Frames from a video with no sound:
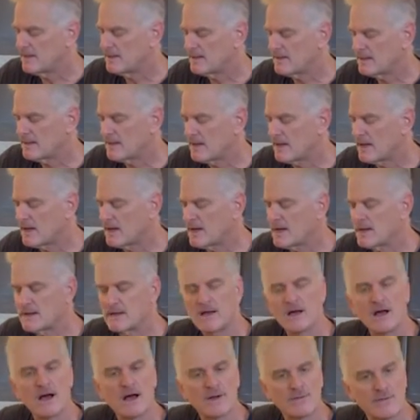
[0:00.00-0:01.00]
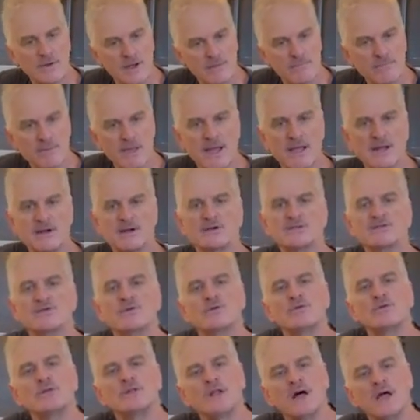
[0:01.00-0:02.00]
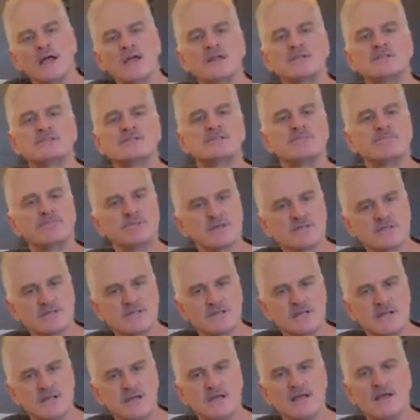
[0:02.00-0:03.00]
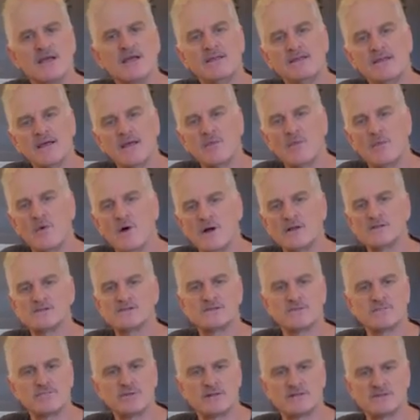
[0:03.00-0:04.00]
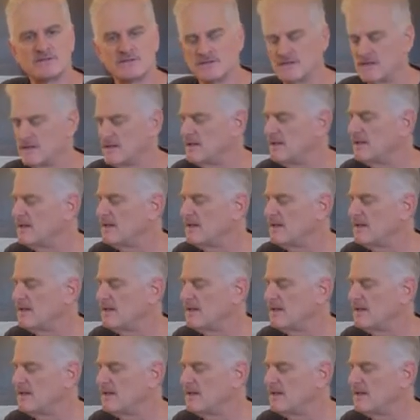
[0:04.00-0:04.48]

lot of hot rod painters who like simplicity. They want simplicity.